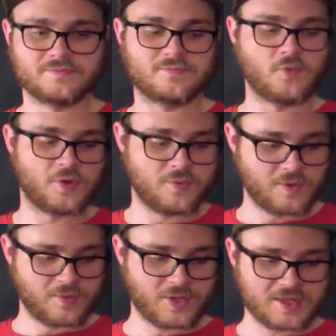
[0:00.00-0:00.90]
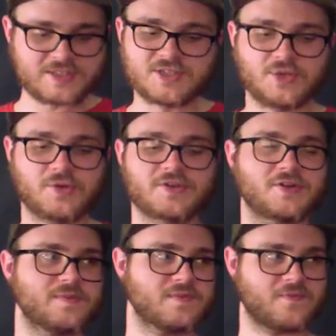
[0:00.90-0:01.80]
what are we gonna do in
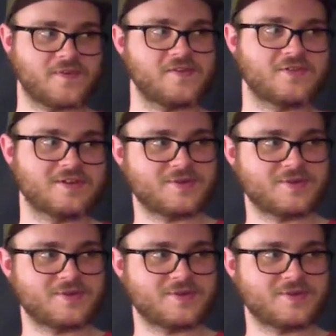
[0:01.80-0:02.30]
terms of a favorite?